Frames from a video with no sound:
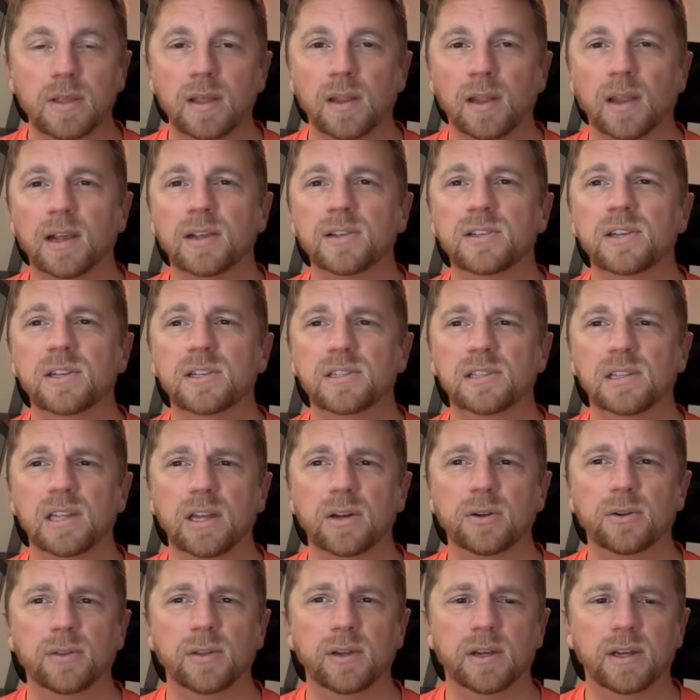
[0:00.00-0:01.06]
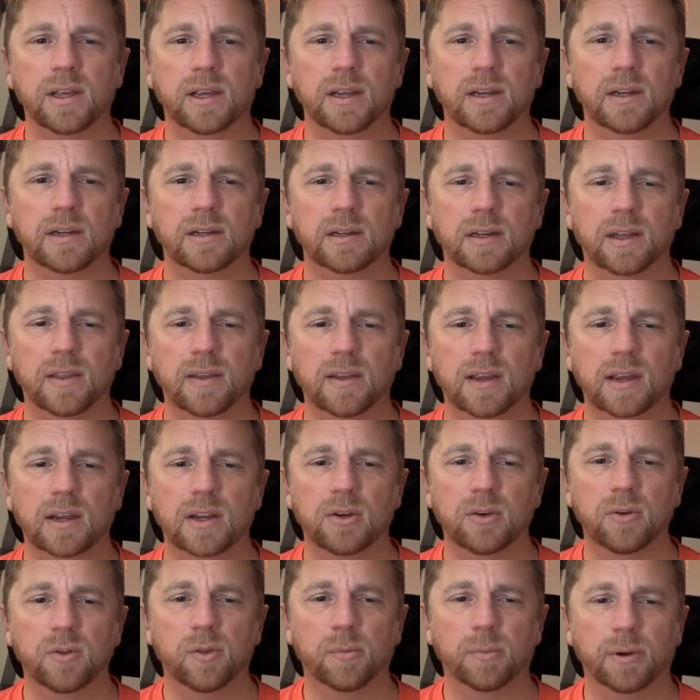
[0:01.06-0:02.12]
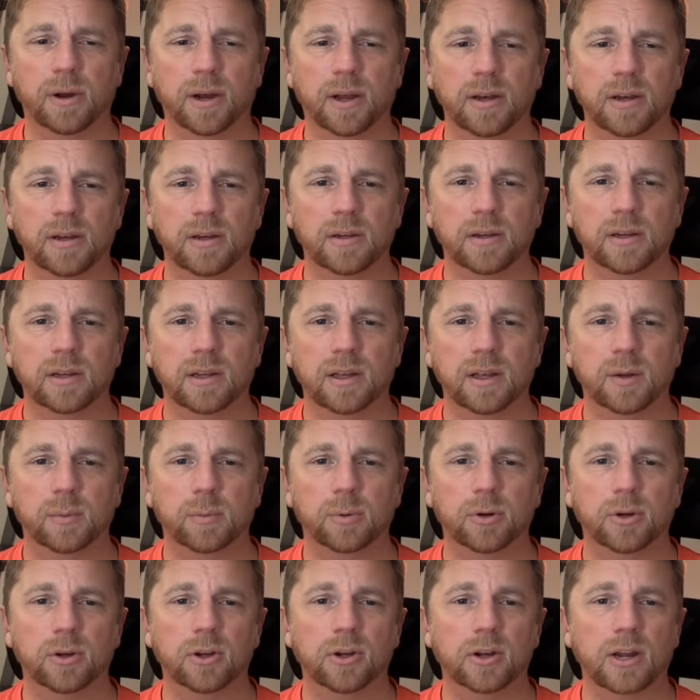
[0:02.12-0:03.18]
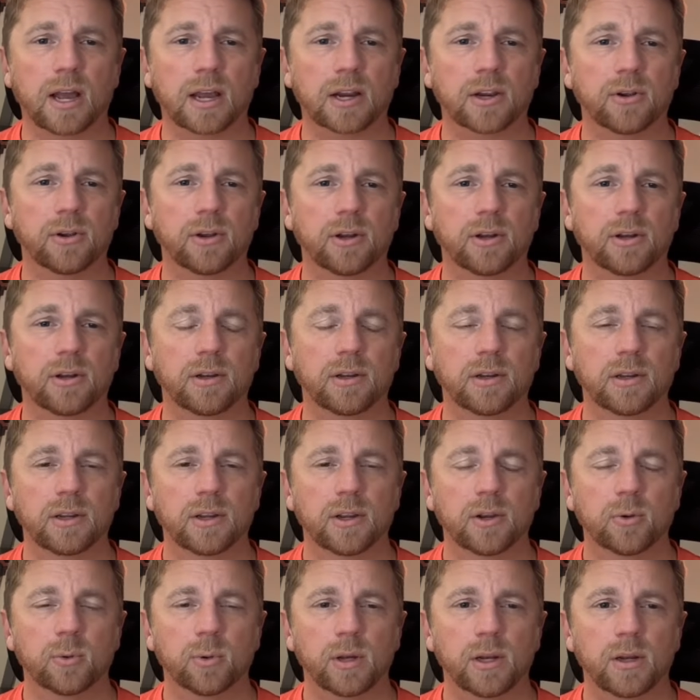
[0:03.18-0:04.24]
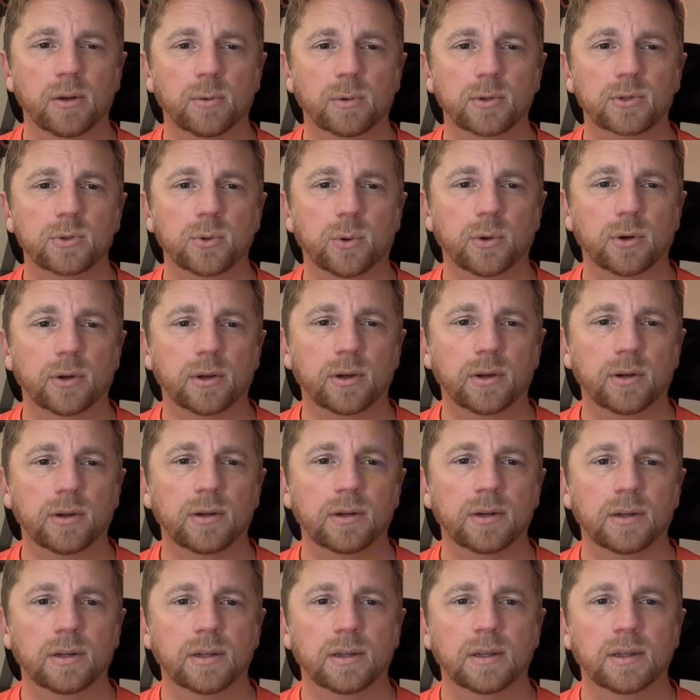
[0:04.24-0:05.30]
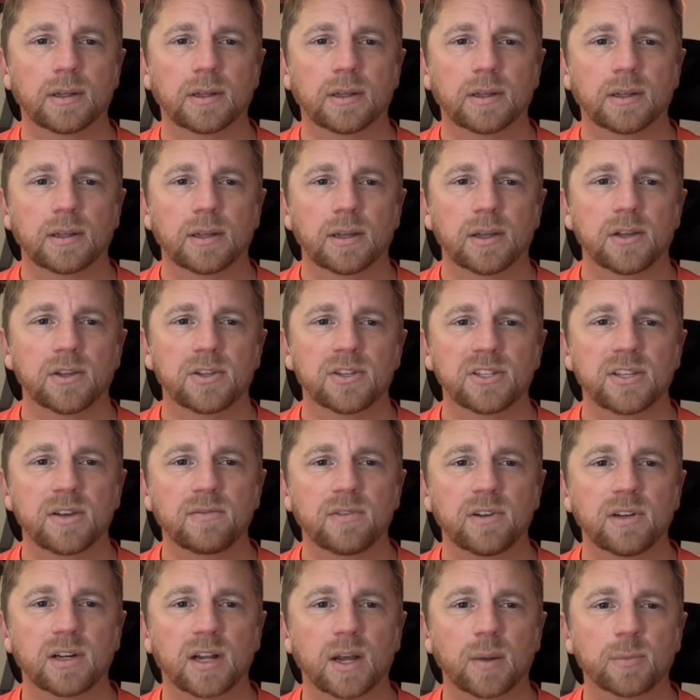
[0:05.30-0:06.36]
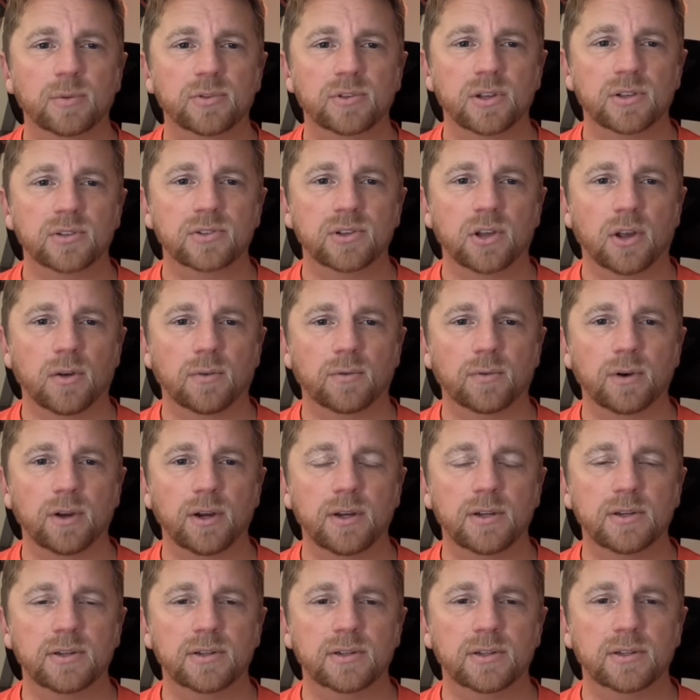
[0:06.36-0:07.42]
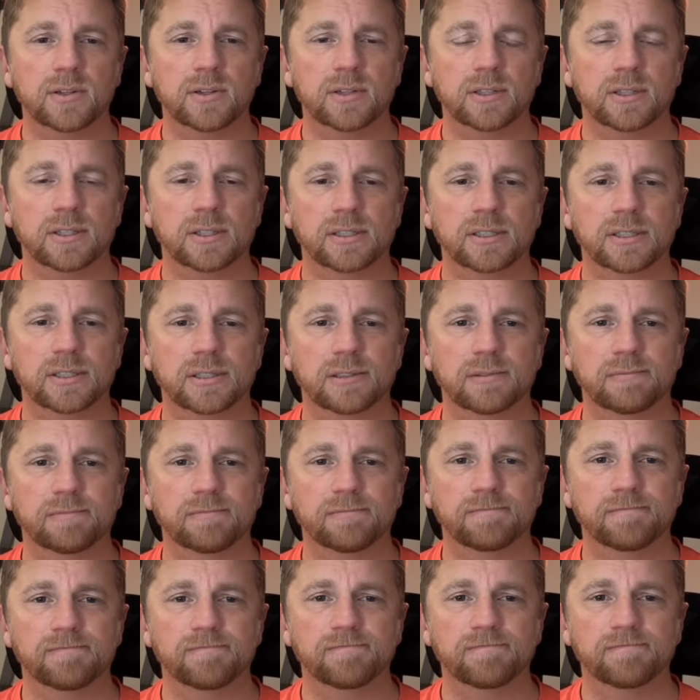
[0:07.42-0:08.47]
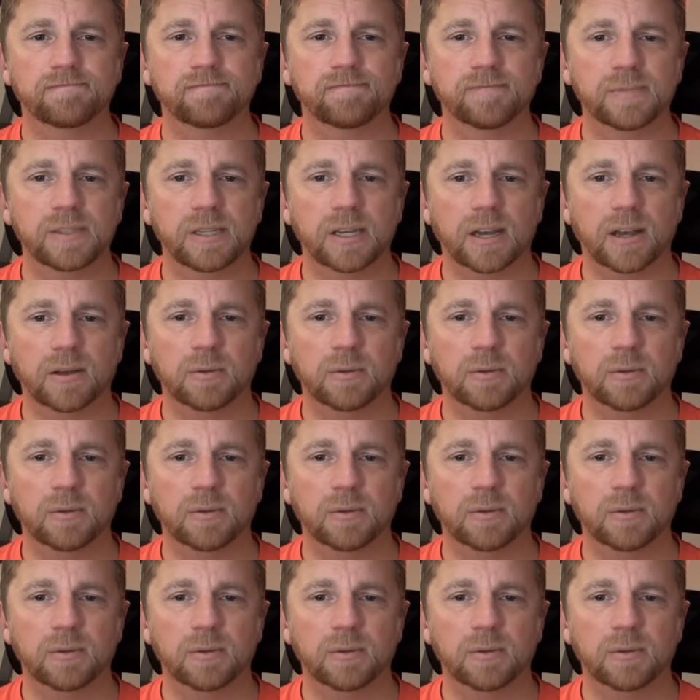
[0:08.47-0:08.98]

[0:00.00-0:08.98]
Like I said, it's later in the day. I think I can do the bot and get a pretty good accurate reading of what's going on. 79% solve rate. Yeah,